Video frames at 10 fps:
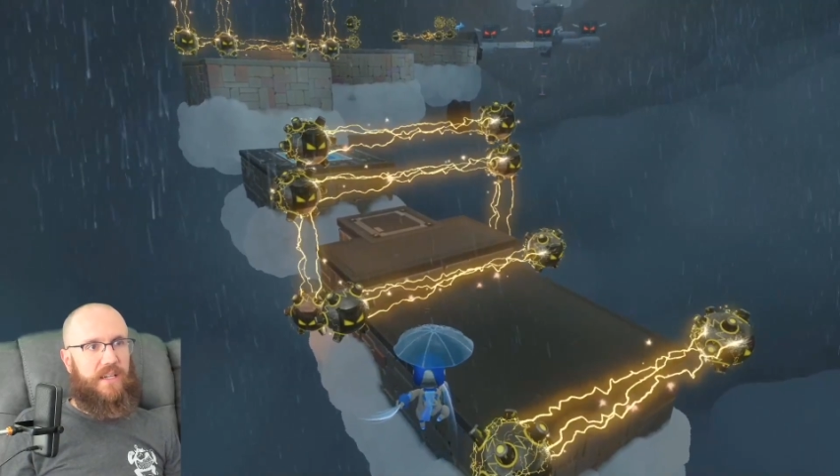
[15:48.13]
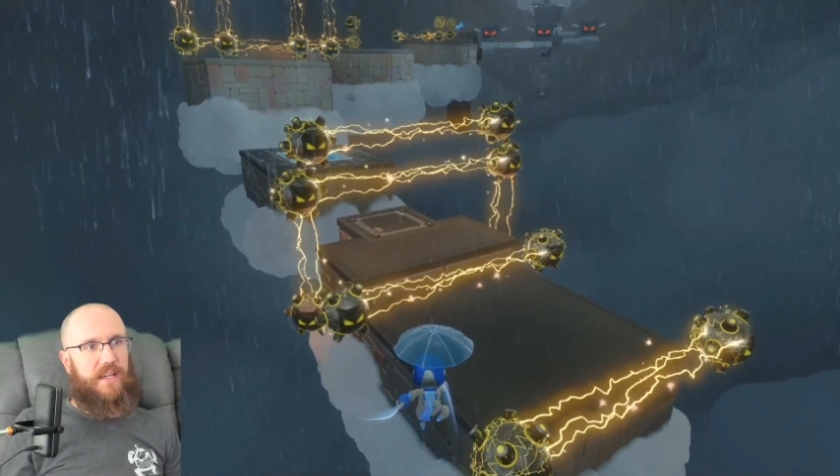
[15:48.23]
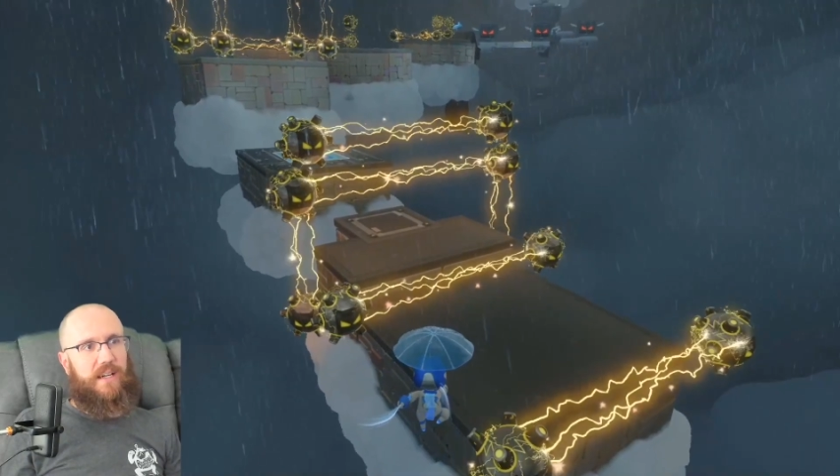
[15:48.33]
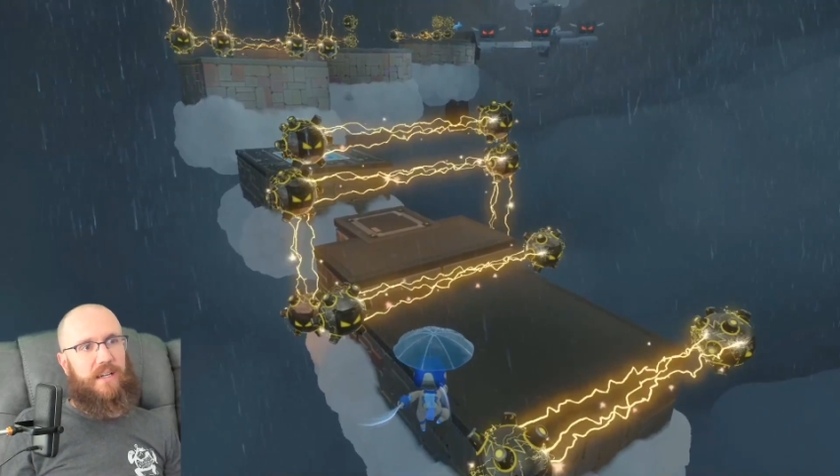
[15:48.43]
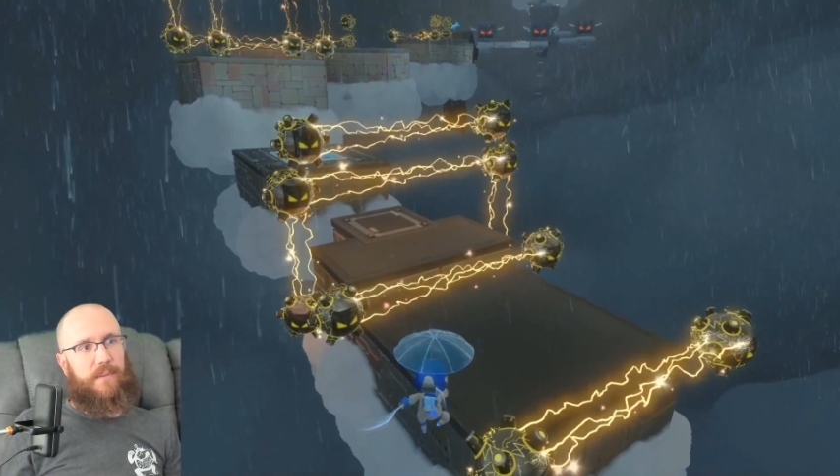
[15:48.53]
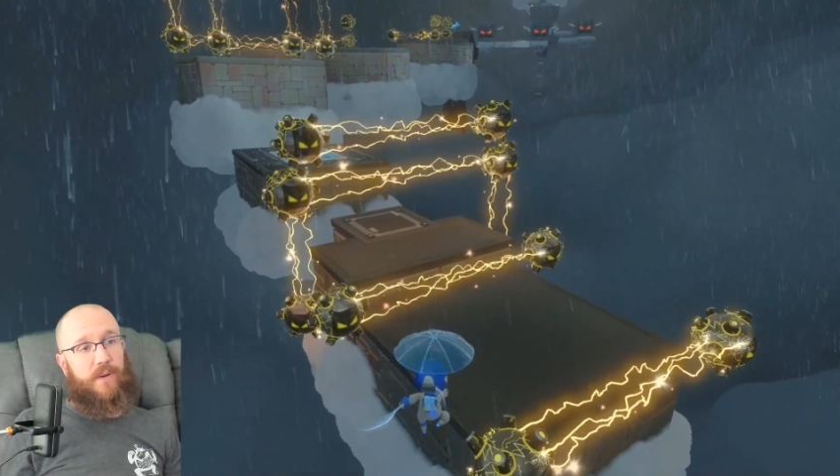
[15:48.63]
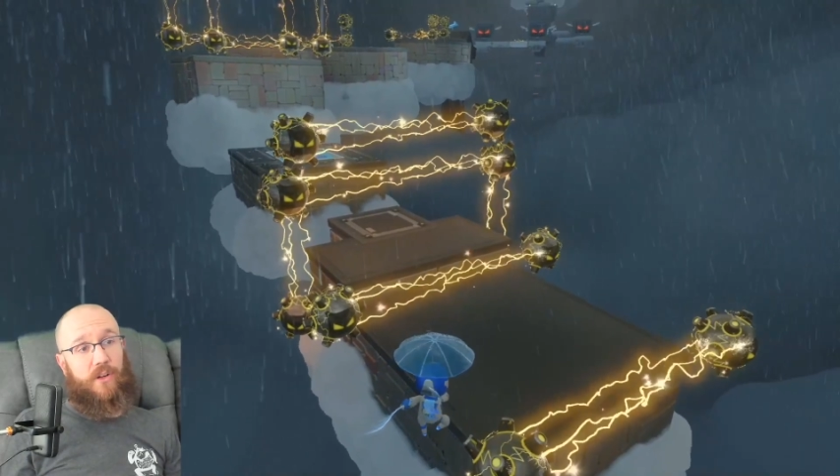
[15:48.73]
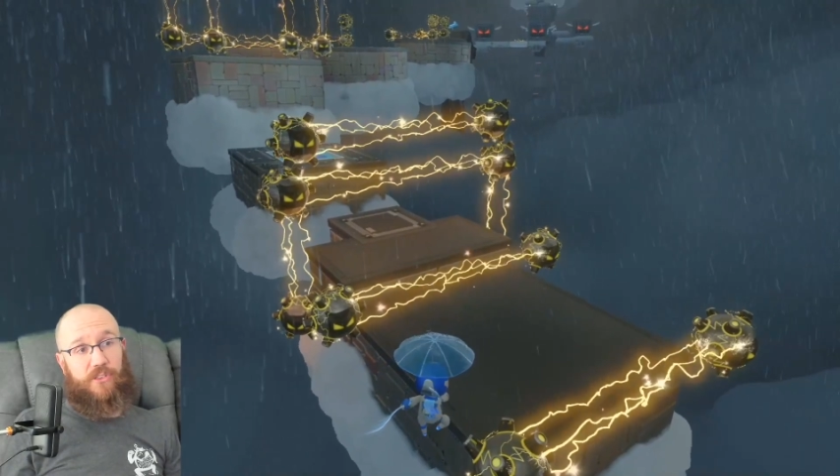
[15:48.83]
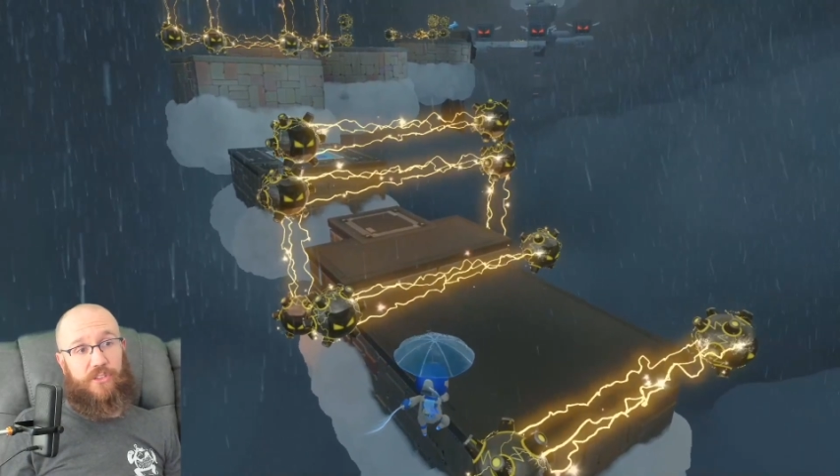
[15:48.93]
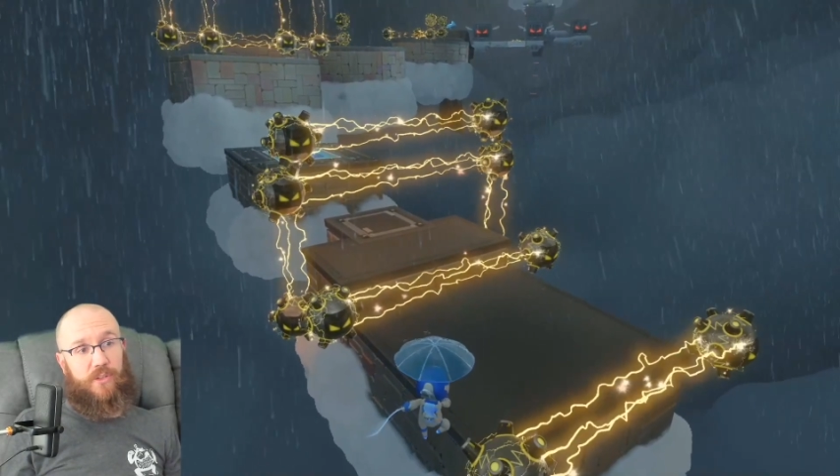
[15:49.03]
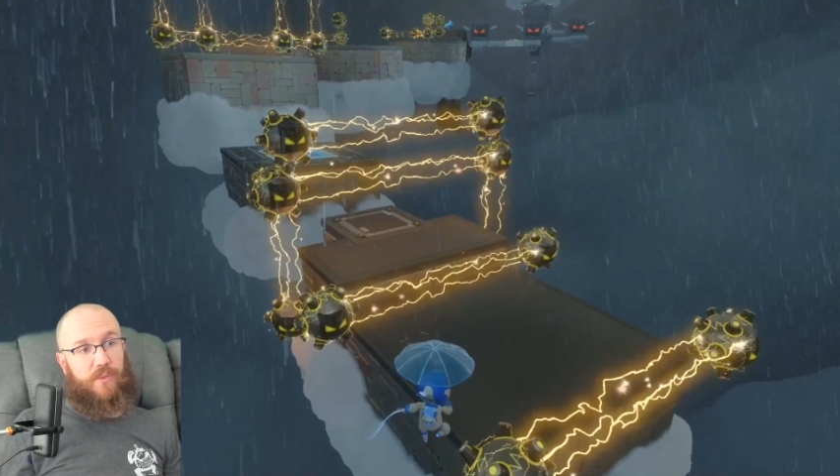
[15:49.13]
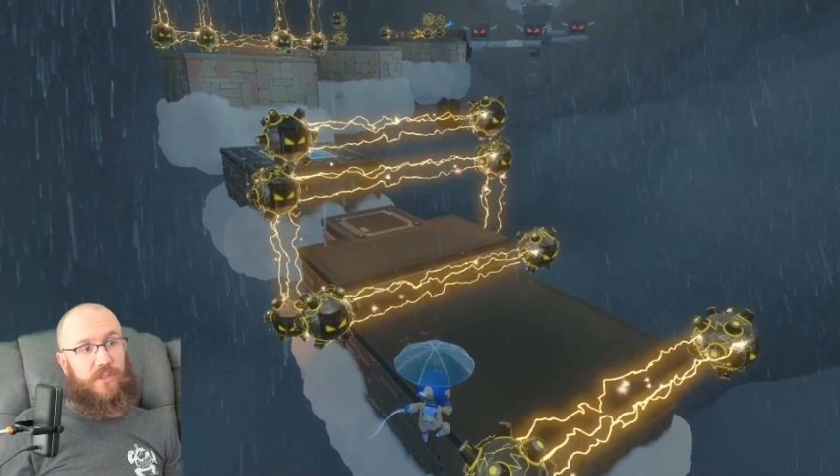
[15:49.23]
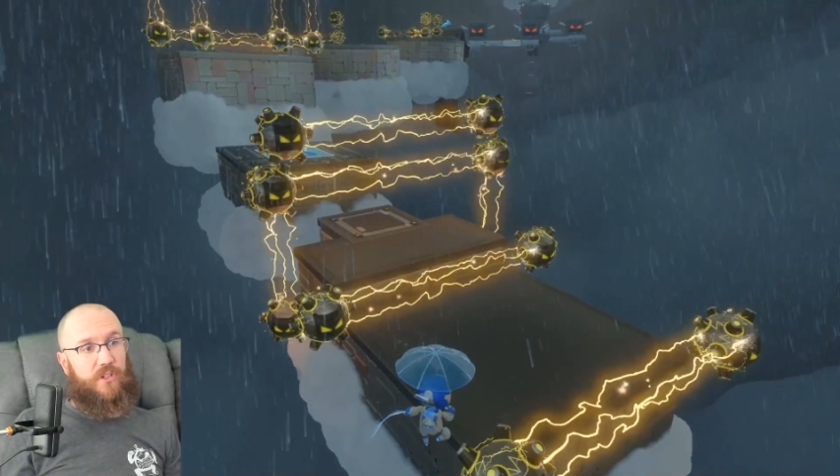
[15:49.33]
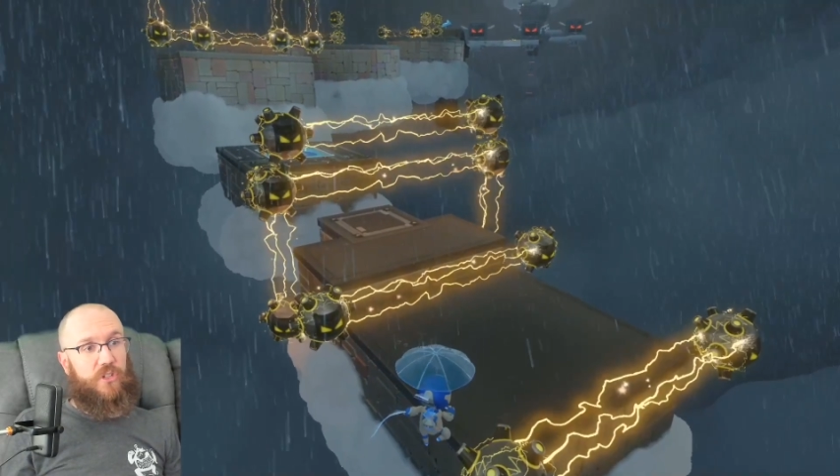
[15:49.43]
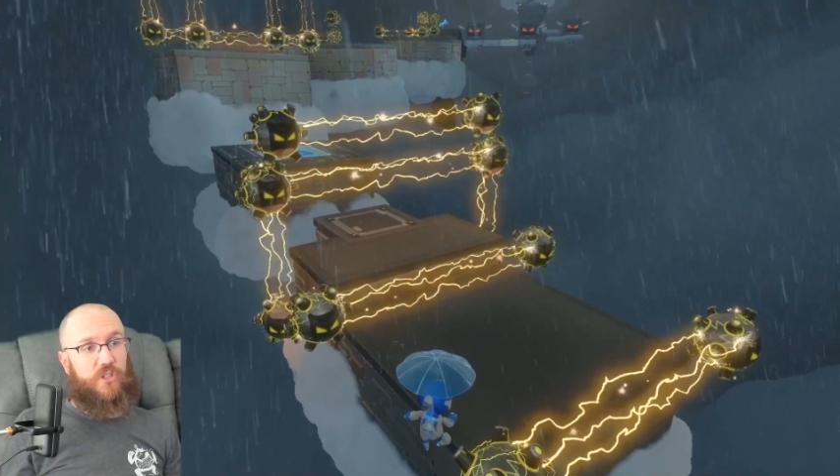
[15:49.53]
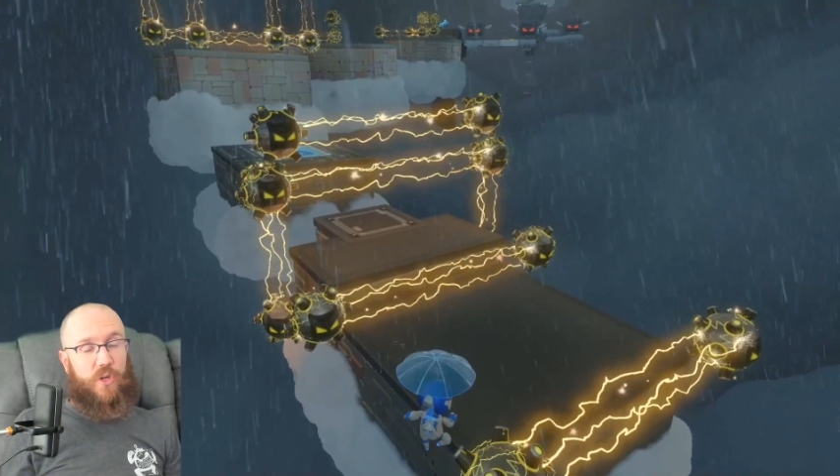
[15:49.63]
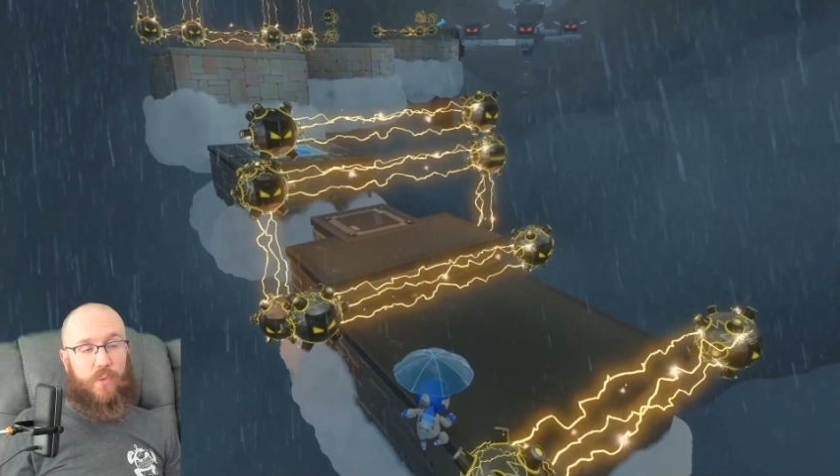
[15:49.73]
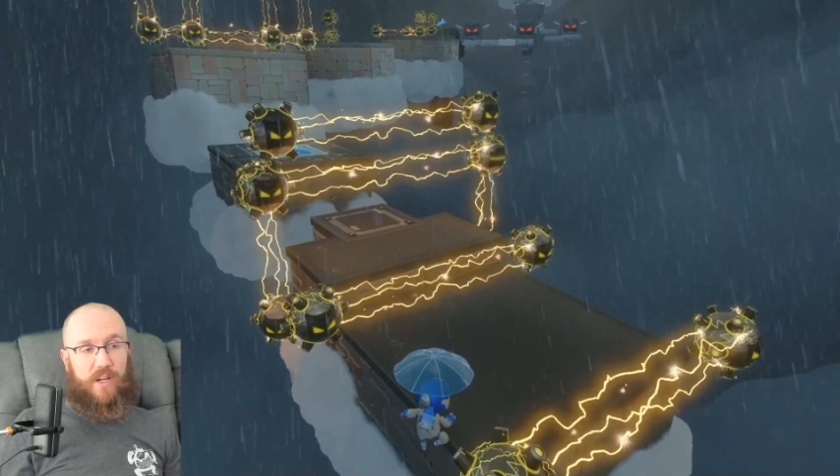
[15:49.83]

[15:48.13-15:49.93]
Also, don't